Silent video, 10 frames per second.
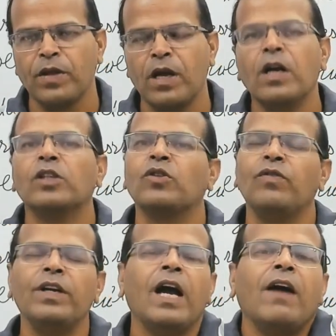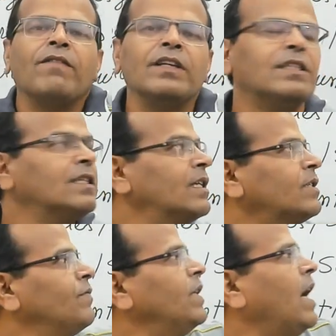So we have discussed, we
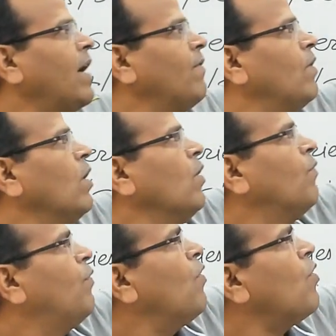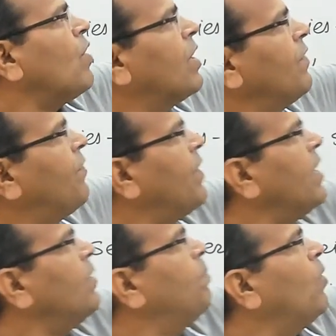have four different
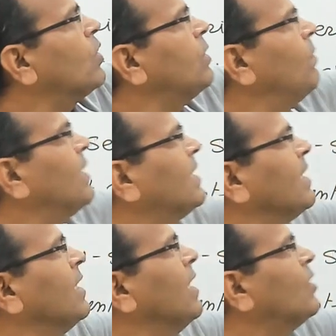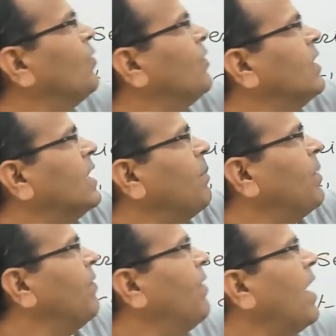possible signals of this
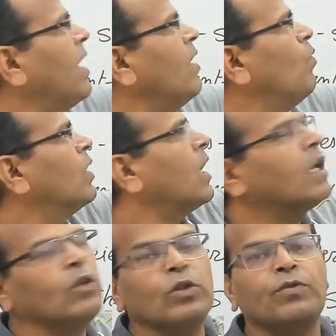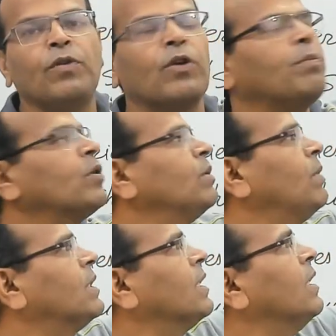amplifier. What are those four possible
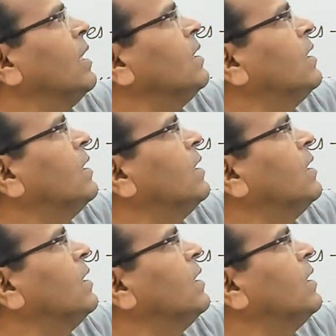signals?